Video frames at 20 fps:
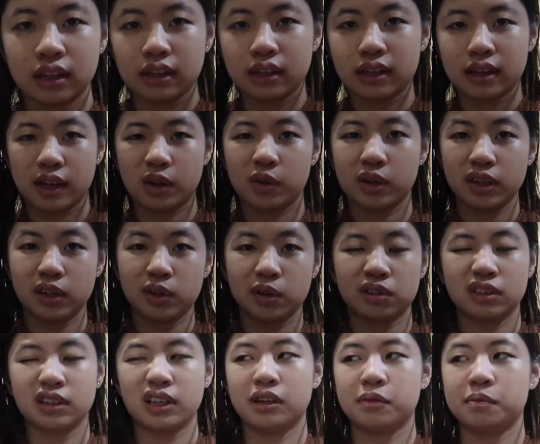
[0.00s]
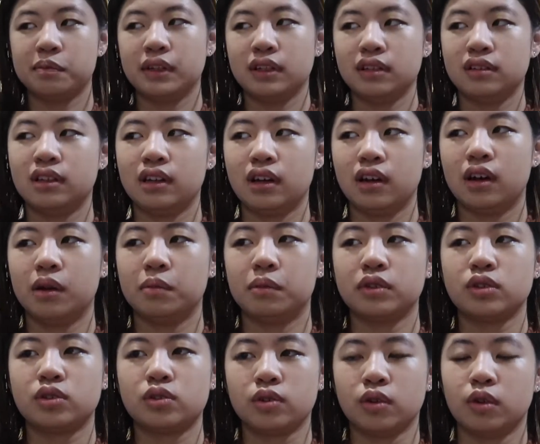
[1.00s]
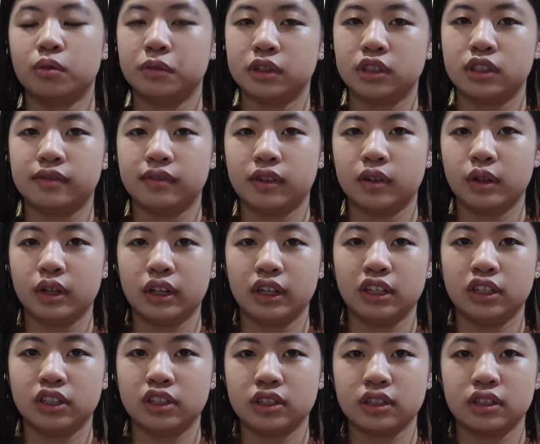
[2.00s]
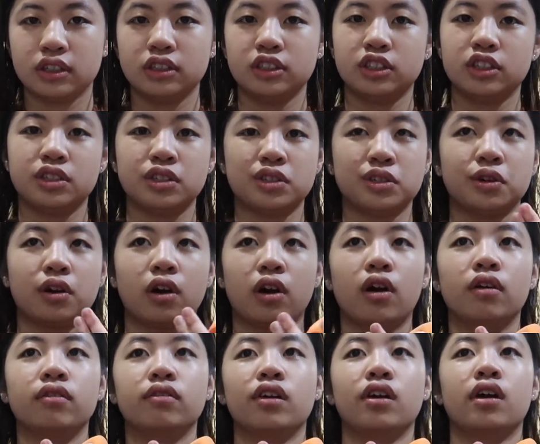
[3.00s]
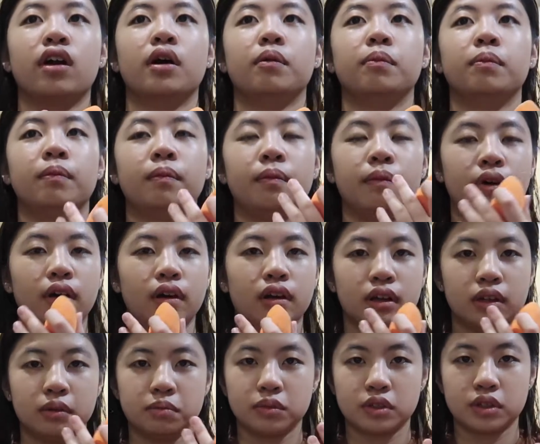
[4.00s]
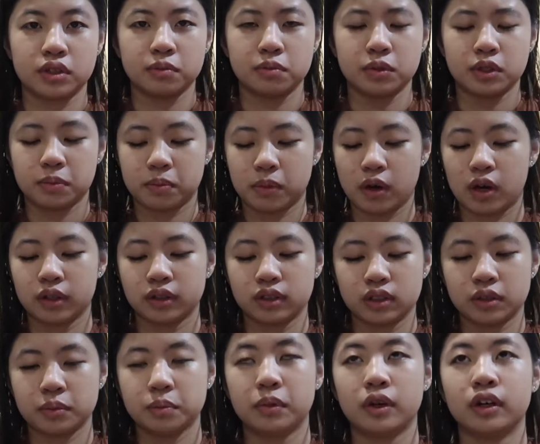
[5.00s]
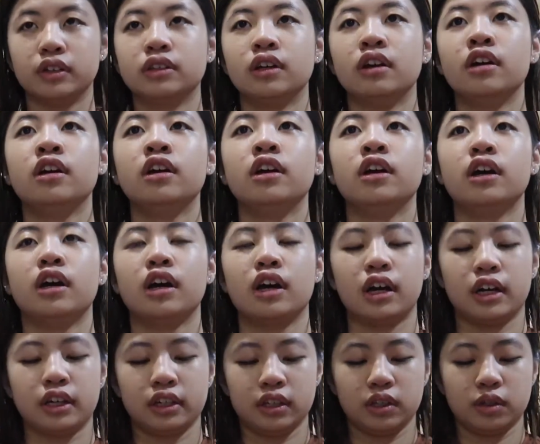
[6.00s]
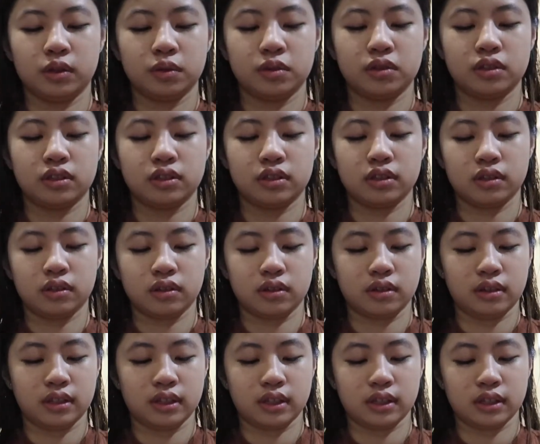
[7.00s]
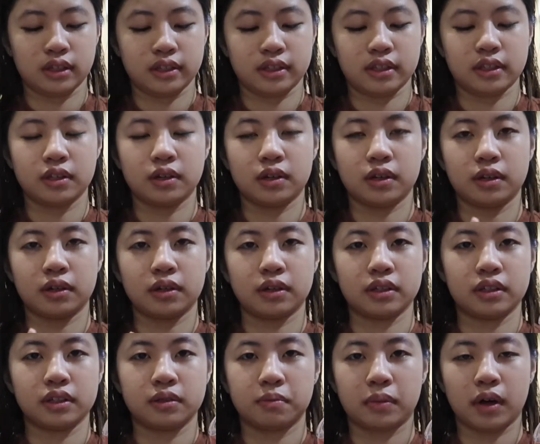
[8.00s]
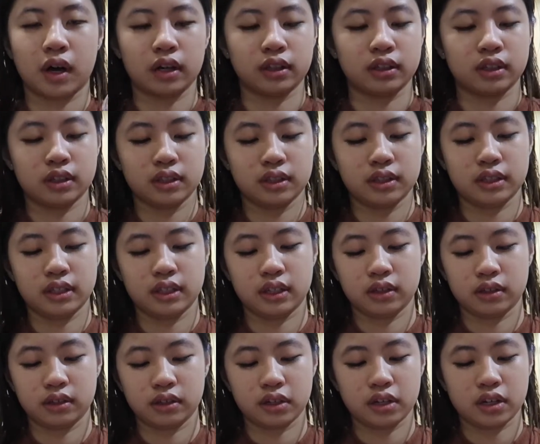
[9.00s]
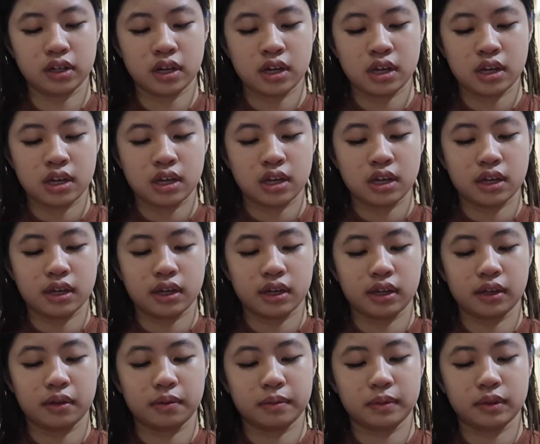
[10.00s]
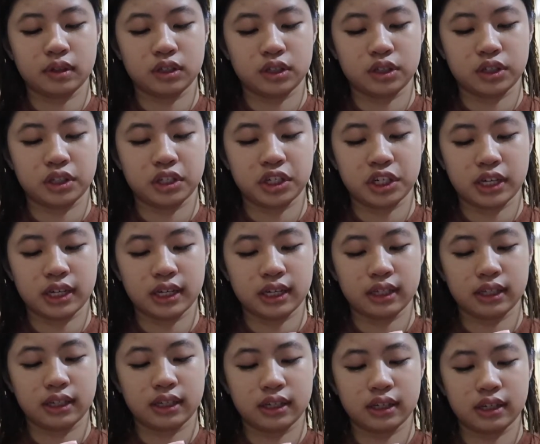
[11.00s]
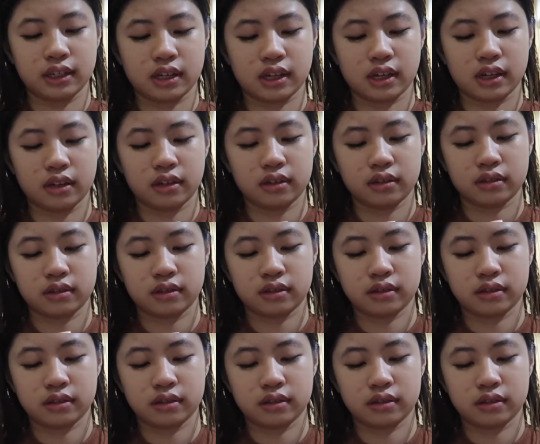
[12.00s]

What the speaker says: Now I don't like building up so much foundation just to cover up some spots, but I use this NARS Spot Concealer in the shade Canal.